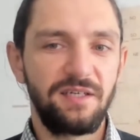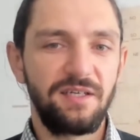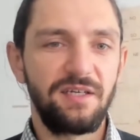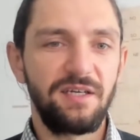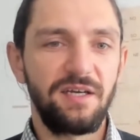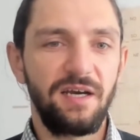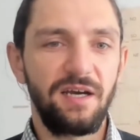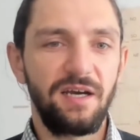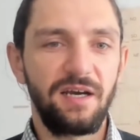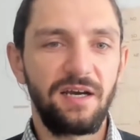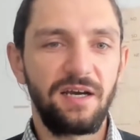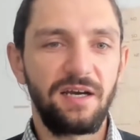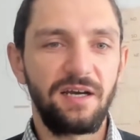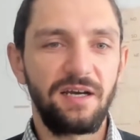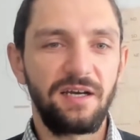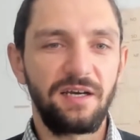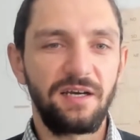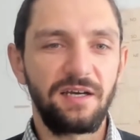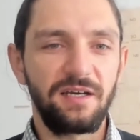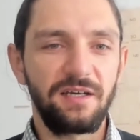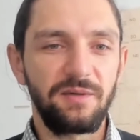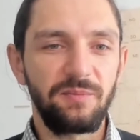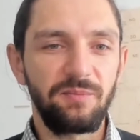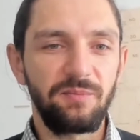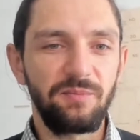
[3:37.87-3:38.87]

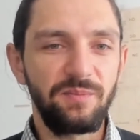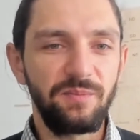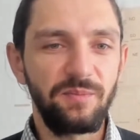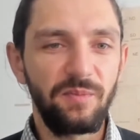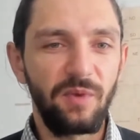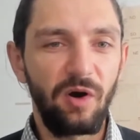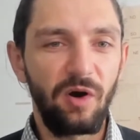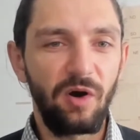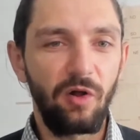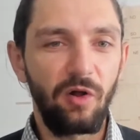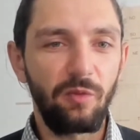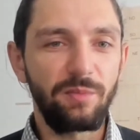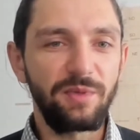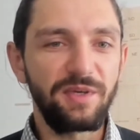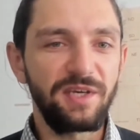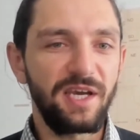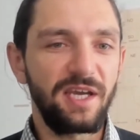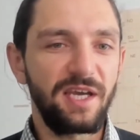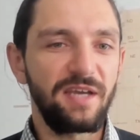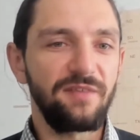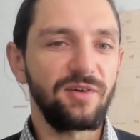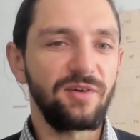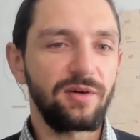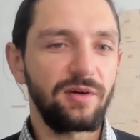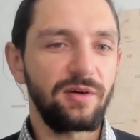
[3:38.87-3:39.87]
all
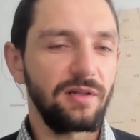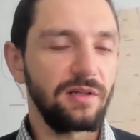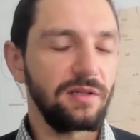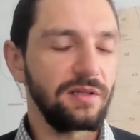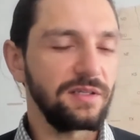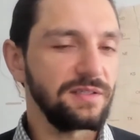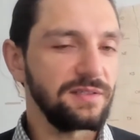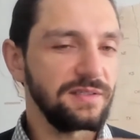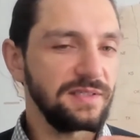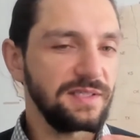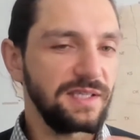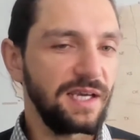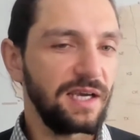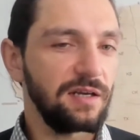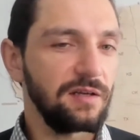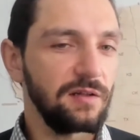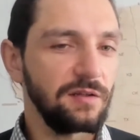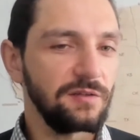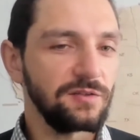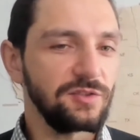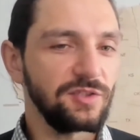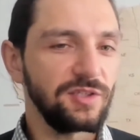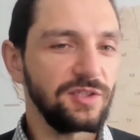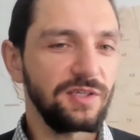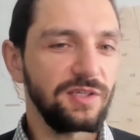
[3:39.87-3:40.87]
behavioral and
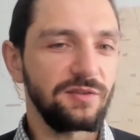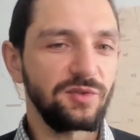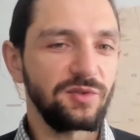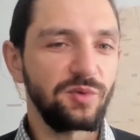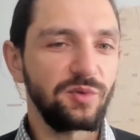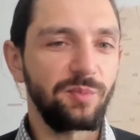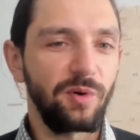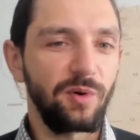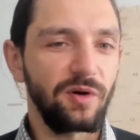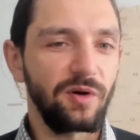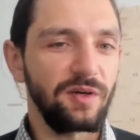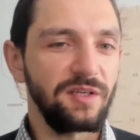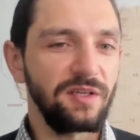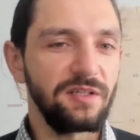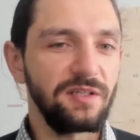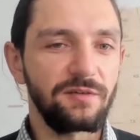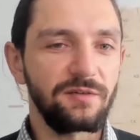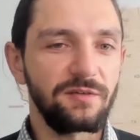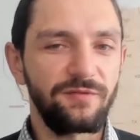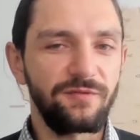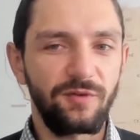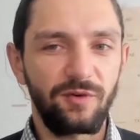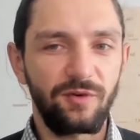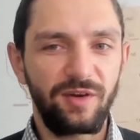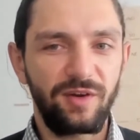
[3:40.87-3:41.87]
psychological support
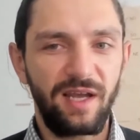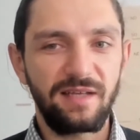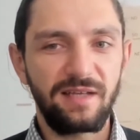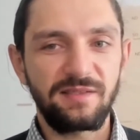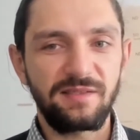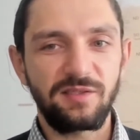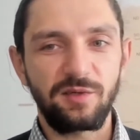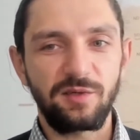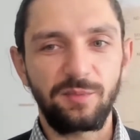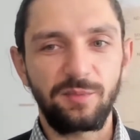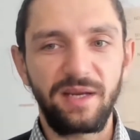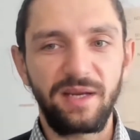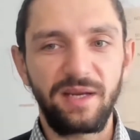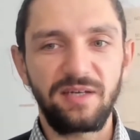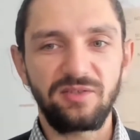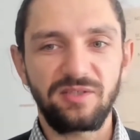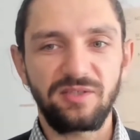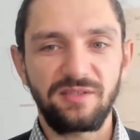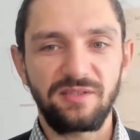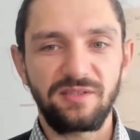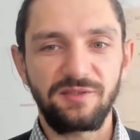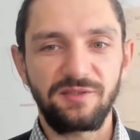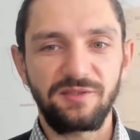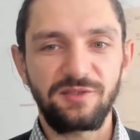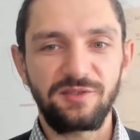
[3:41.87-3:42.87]
needed for cancer
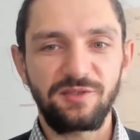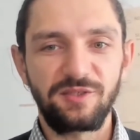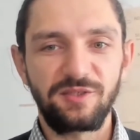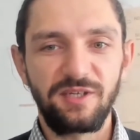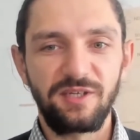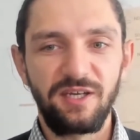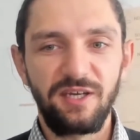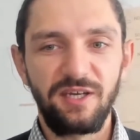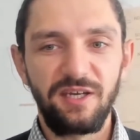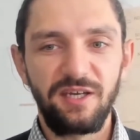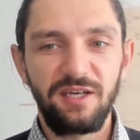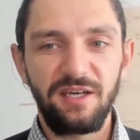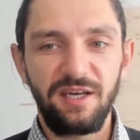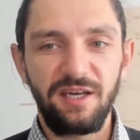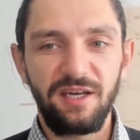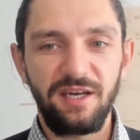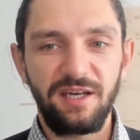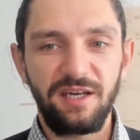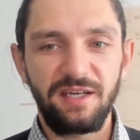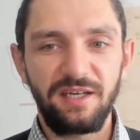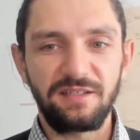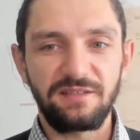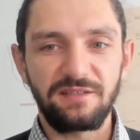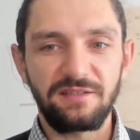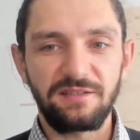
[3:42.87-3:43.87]
patients.
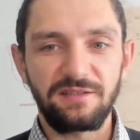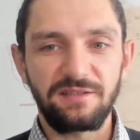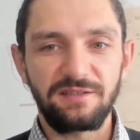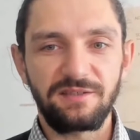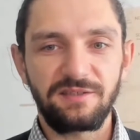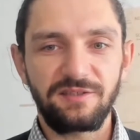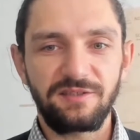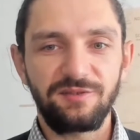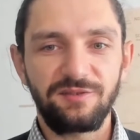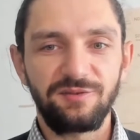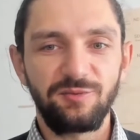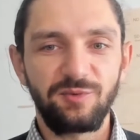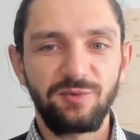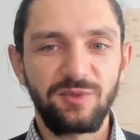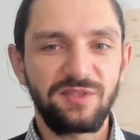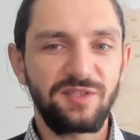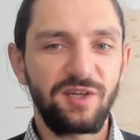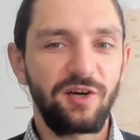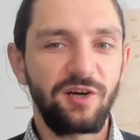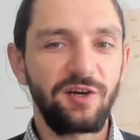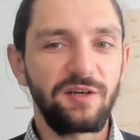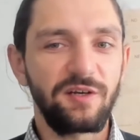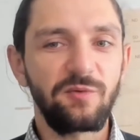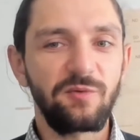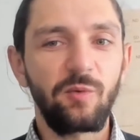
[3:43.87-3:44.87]
And we
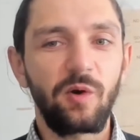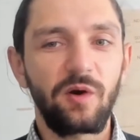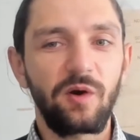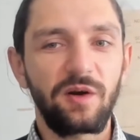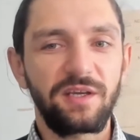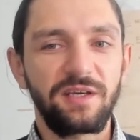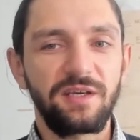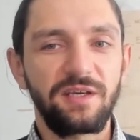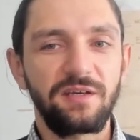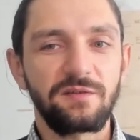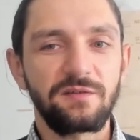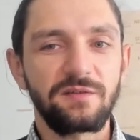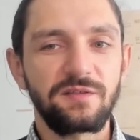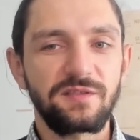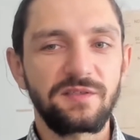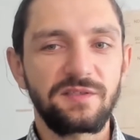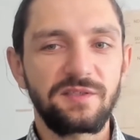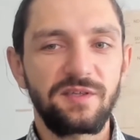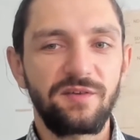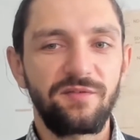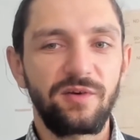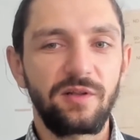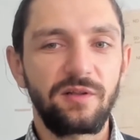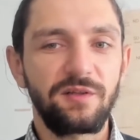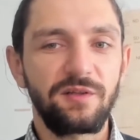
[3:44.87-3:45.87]
started working on this
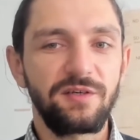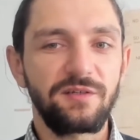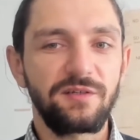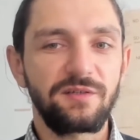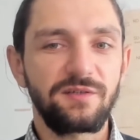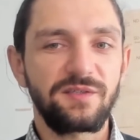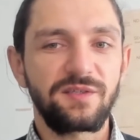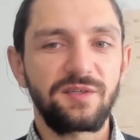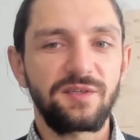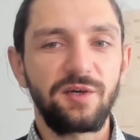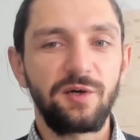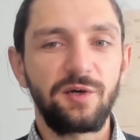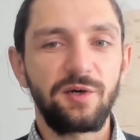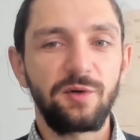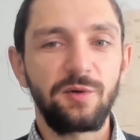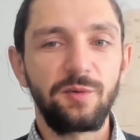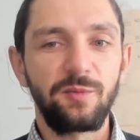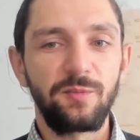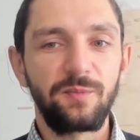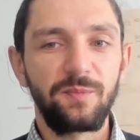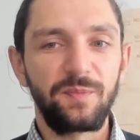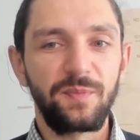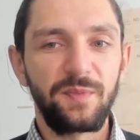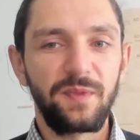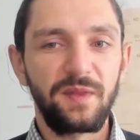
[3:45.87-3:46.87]
several years
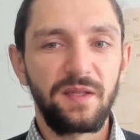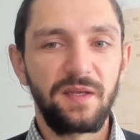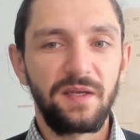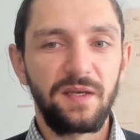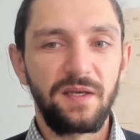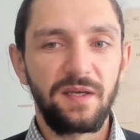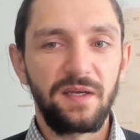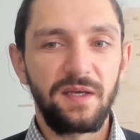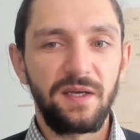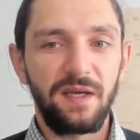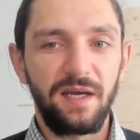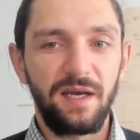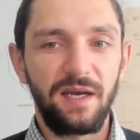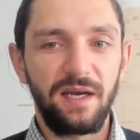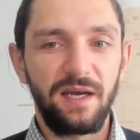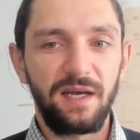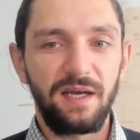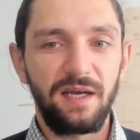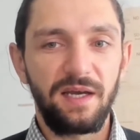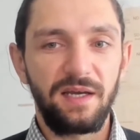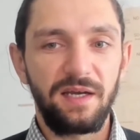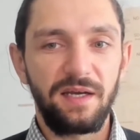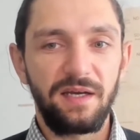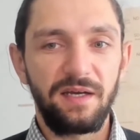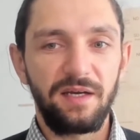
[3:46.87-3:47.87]
ago.
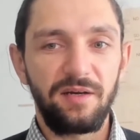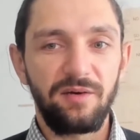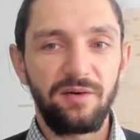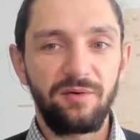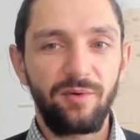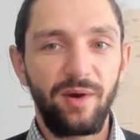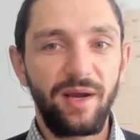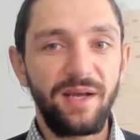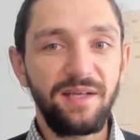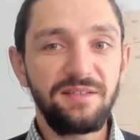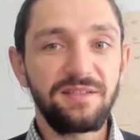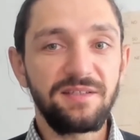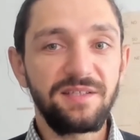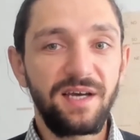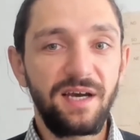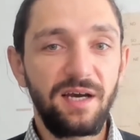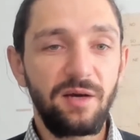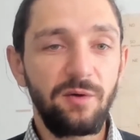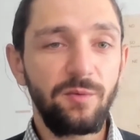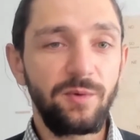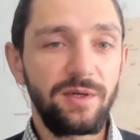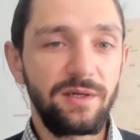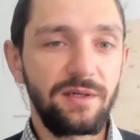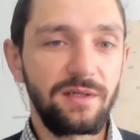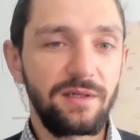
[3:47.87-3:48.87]
Right
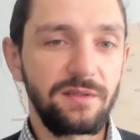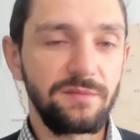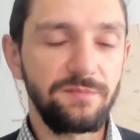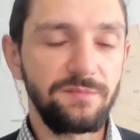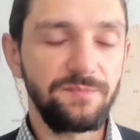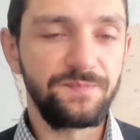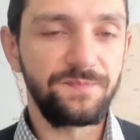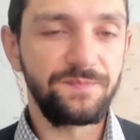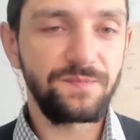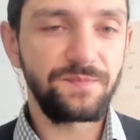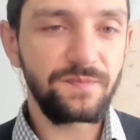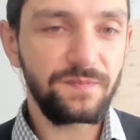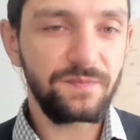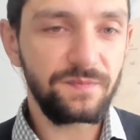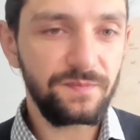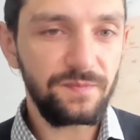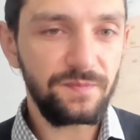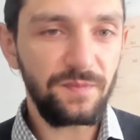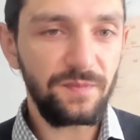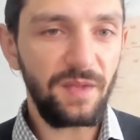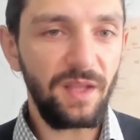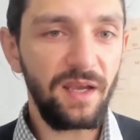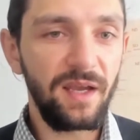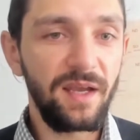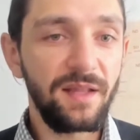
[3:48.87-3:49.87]
now, we're
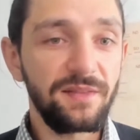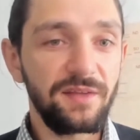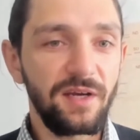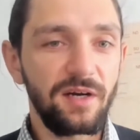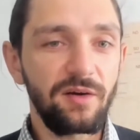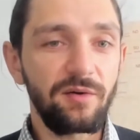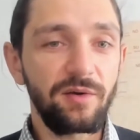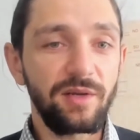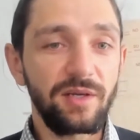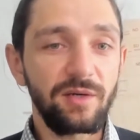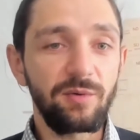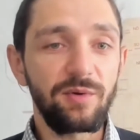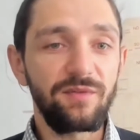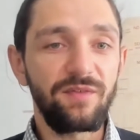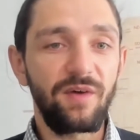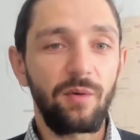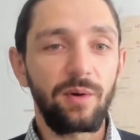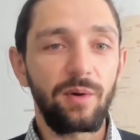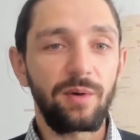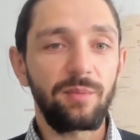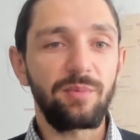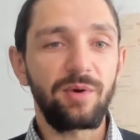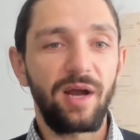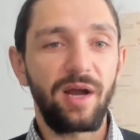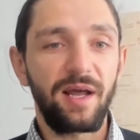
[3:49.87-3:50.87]
entering with
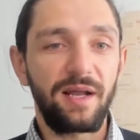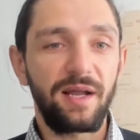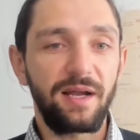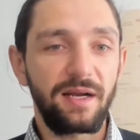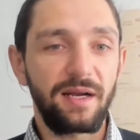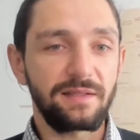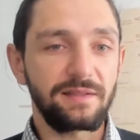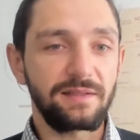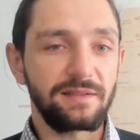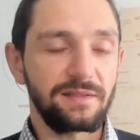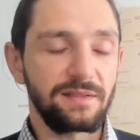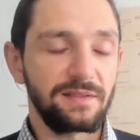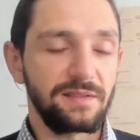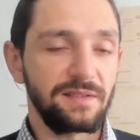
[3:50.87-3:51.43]
our product